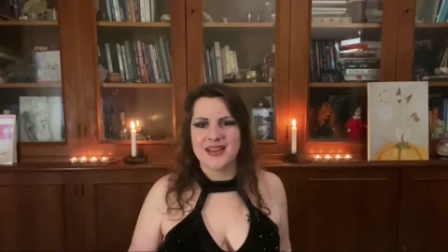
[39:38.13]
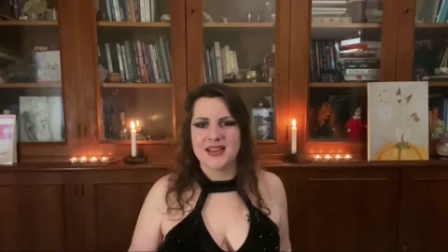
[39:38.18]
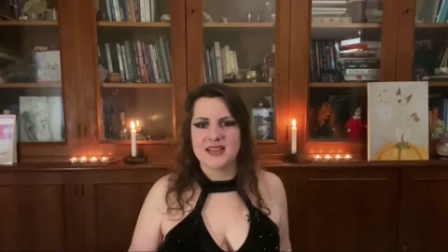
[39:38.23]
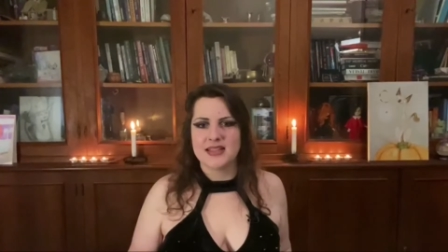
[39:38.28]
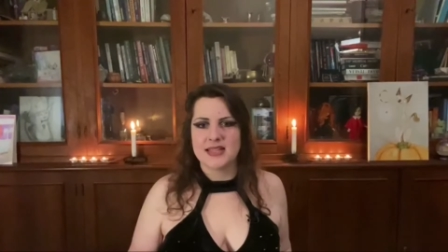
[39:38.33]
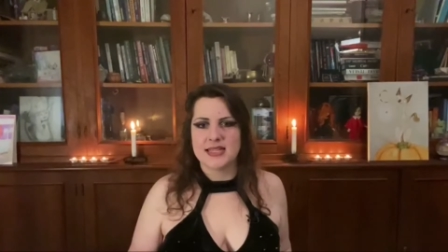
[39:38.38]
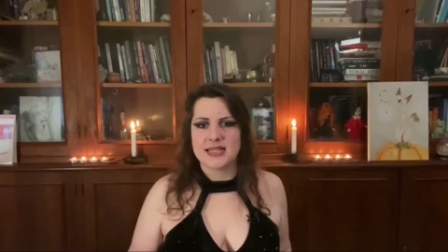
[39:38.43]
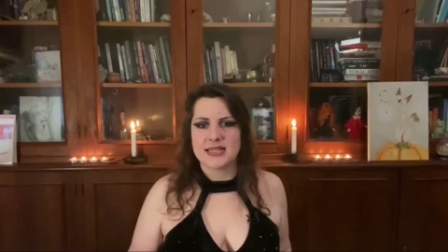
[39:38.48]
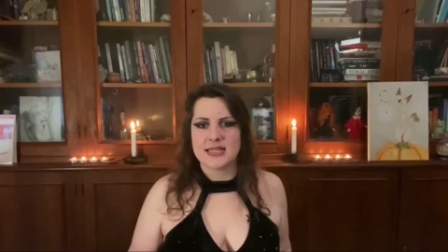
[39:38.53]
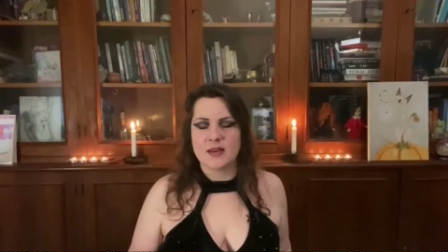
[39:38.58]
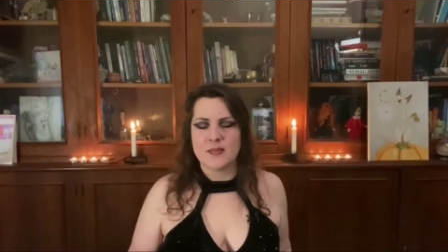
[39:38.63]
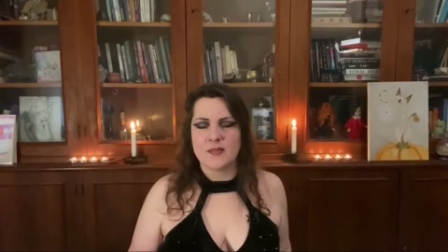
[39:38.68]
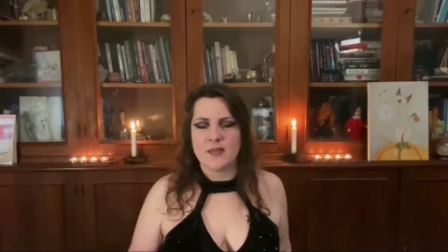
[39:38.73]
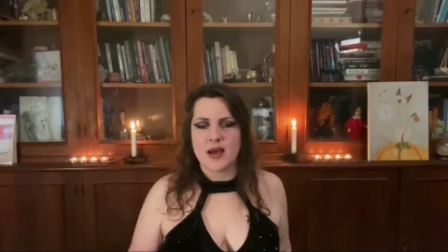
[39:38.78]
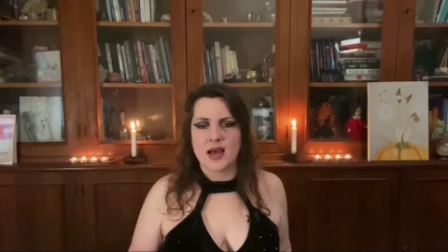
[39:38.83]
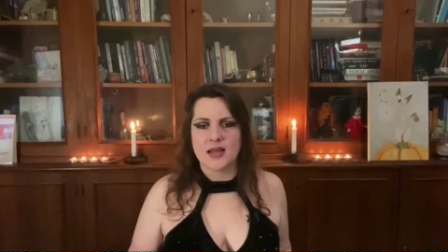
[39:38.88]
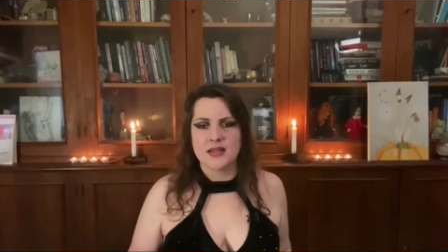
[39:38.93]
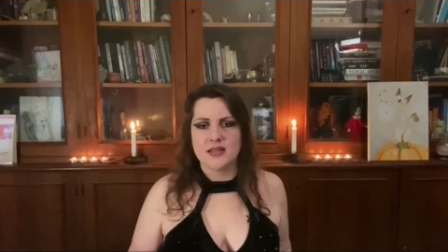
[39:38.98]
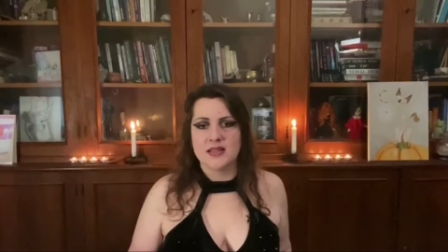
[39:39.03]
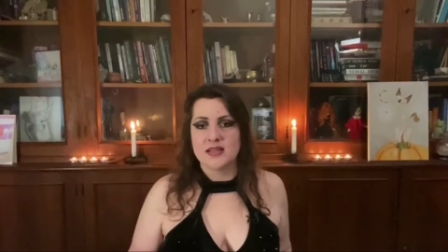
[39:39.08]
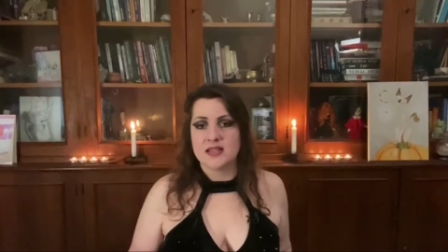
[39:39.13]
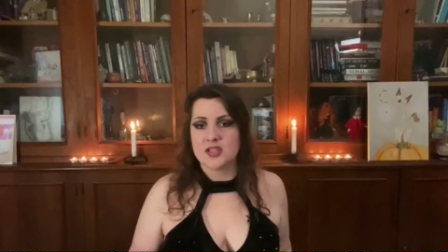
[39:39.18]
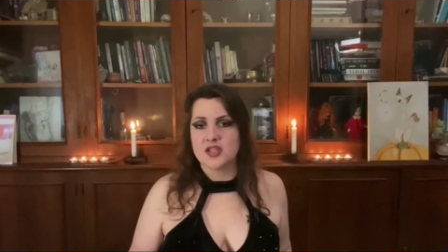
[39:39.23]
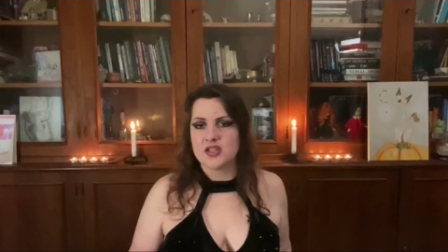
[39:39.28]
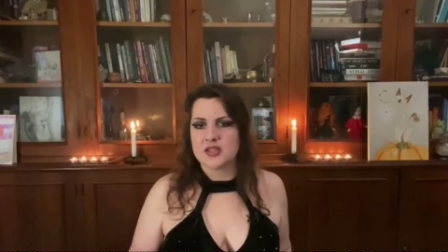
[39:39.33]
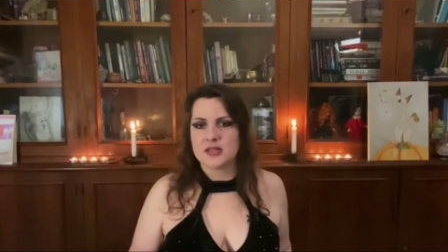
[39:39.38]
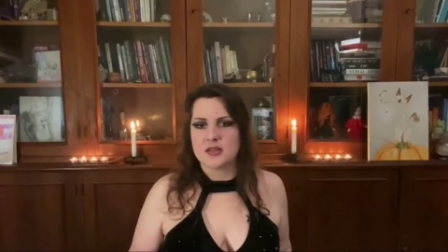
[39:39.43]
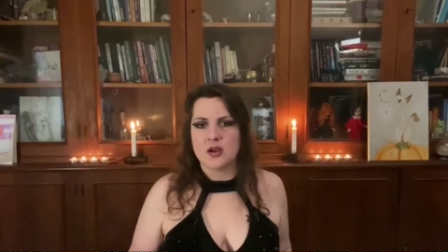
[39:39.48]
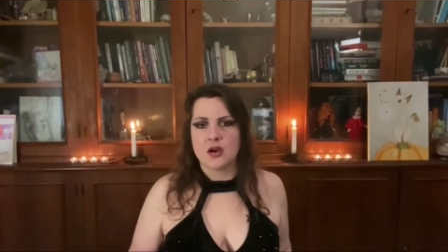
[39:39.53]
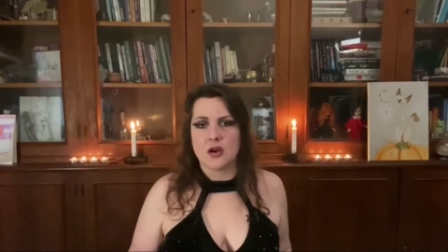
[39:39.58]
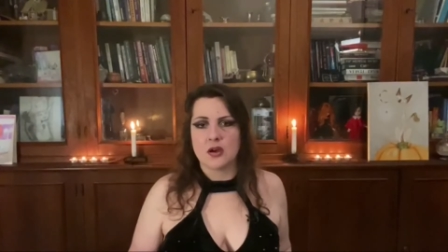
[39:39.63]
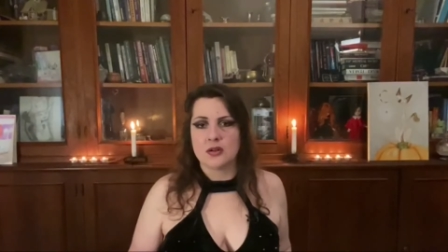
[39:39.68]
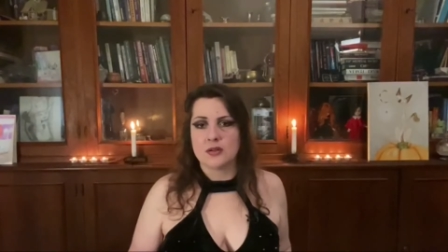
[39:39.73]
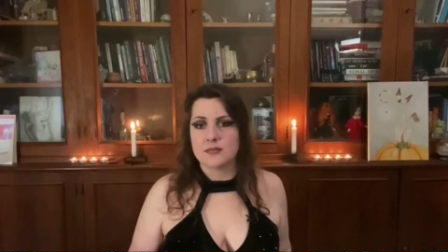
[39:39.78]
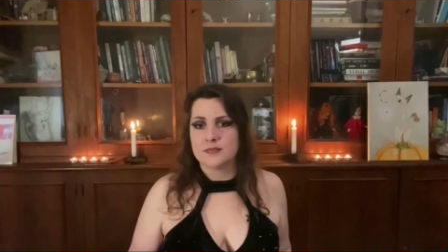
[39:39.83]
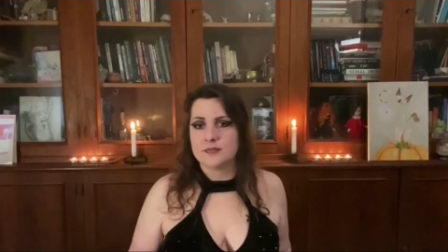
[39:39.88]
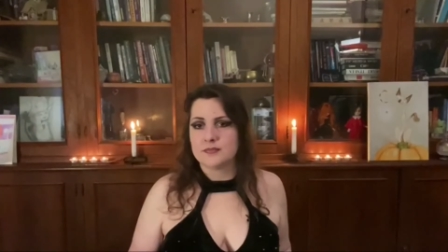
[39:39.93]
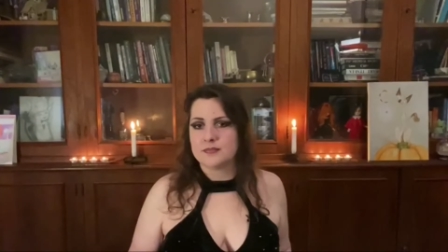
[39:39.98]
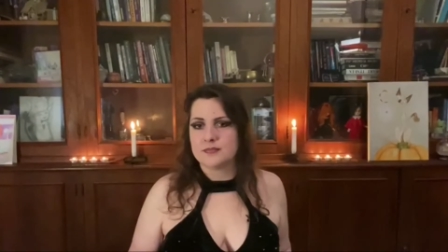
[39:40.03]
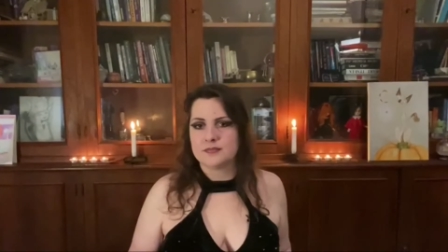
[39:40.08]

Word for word: and this somebody is just gone